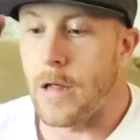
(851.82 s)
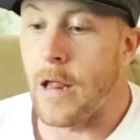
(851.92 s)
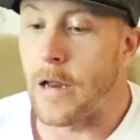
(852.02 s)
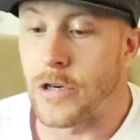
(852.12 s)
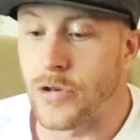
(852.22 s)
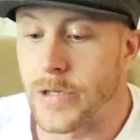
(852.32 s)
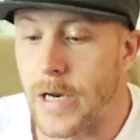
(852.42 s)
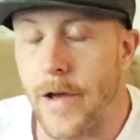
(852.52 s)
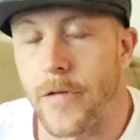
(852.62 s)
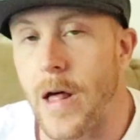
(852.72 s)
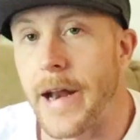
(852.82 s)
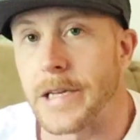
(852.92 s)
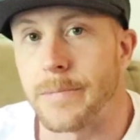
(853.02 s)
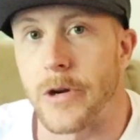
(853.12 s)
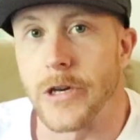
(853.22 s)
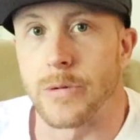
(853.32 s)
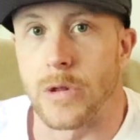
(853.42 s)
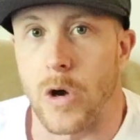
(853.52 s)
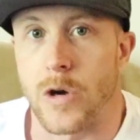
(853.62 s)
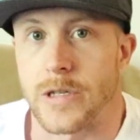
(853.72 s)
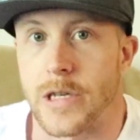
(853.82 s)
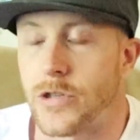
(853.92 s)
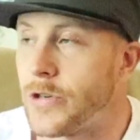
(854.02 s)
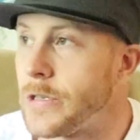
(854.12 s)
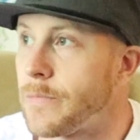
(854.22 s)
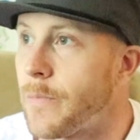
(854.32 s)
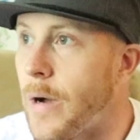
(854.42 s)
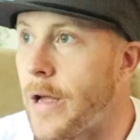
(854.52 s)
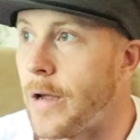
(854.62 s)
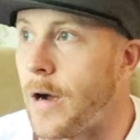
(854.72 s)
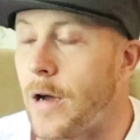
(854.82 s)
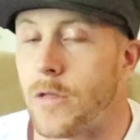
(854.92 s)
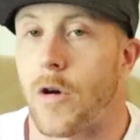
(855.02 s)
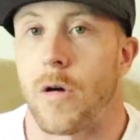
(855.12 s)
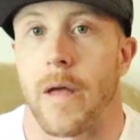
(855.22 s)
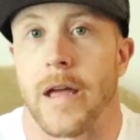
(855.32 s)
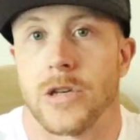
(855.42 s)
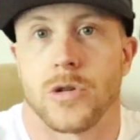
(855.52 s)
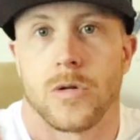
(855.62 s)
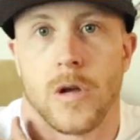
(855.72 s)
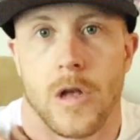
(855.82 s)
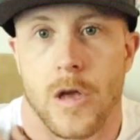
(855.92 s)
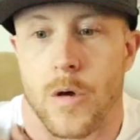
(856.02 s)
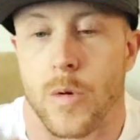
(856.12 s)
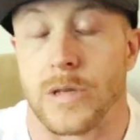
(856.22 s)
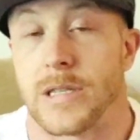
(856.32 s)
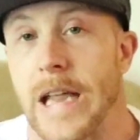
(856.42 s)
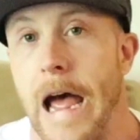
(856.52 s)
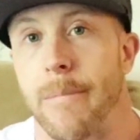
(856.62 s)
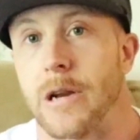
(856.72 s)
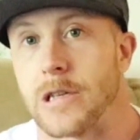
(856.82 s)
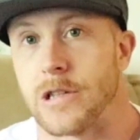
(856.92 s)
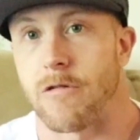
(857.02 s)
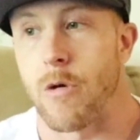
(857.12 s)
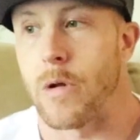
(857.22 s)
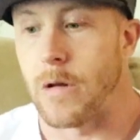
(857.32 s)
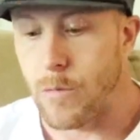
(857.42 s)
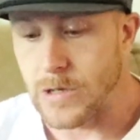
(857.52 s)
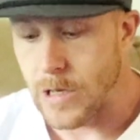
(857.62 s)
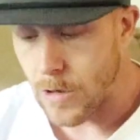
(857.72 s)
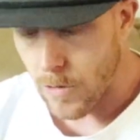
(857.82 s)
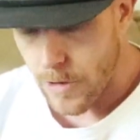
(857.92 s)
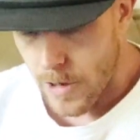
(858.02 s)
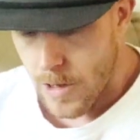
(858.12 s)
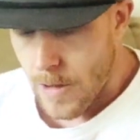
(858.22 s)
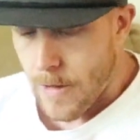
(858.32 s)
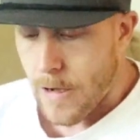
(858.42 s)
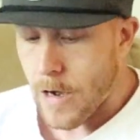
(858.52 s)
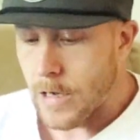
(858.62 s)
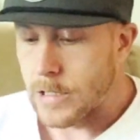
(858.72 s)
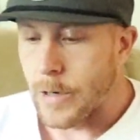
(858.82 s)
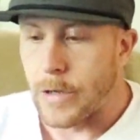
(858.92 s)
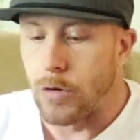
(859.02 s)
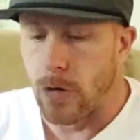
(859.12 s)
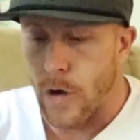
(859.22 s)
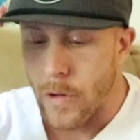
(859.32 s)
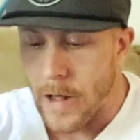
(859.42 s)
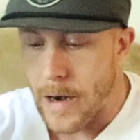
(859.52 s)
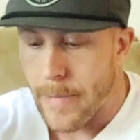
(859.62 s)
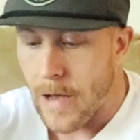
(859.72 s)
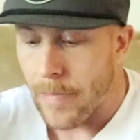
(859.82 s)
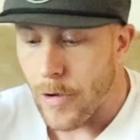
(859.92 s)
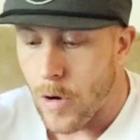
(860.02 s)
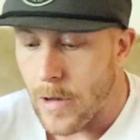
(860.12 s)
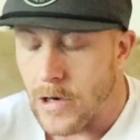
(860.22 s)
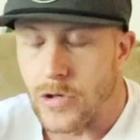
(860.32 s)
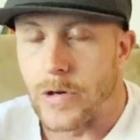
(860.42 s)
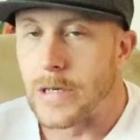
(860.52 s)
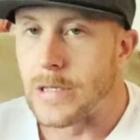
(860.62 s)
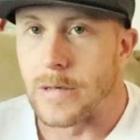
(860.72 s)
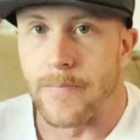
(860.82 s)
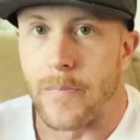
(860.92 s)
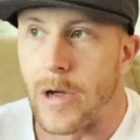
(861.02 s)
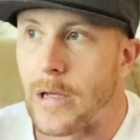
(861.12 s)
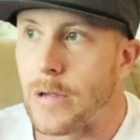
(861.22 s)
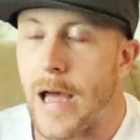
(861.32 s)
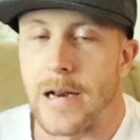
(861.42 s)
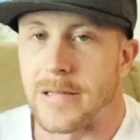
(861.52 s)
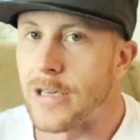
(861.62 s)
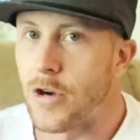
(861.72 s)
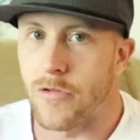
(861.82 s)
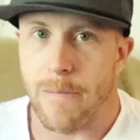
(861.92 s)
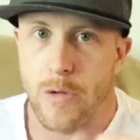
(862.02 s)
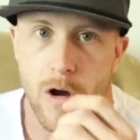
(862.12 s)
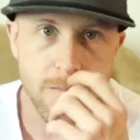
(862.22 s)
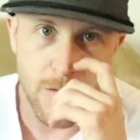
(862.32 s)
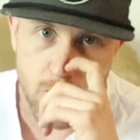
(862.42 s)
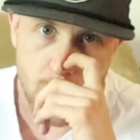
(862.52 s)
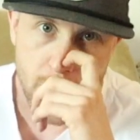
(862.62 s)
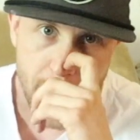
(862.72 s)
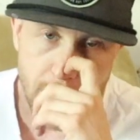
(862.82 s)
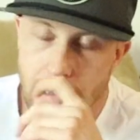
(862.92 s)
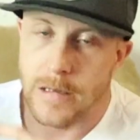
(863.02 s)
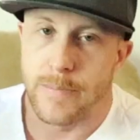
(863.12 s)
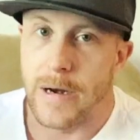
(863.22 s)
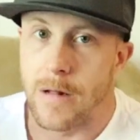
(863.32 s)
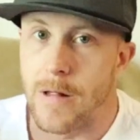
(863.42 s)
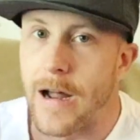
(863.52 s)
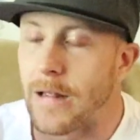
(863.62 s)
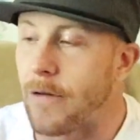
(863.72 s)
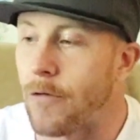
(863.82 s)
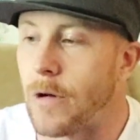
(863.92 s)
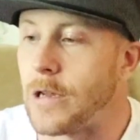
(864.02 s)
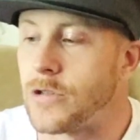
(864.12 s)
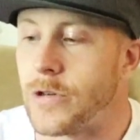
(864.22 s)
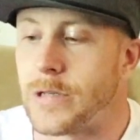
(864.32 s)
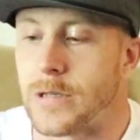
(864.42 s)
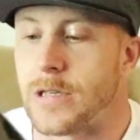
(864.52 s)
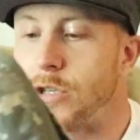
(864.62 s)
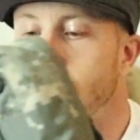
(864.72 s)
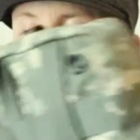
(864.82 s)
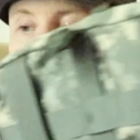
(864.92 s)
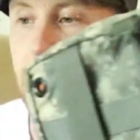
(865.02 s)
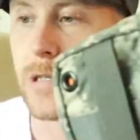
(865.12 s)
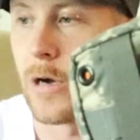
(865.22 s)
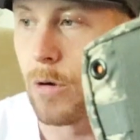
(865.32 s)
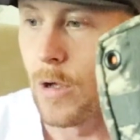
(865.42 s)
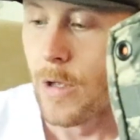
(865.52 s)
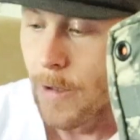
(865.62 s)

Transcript: and injuries, and I have a lot of experience with dogs and injuries. My dog Angel was stabbed in his throat and was killed. So I do know a lot about dog injuries, and he had his ear ripped off before that. He's been in a lot of different injuries and situations, so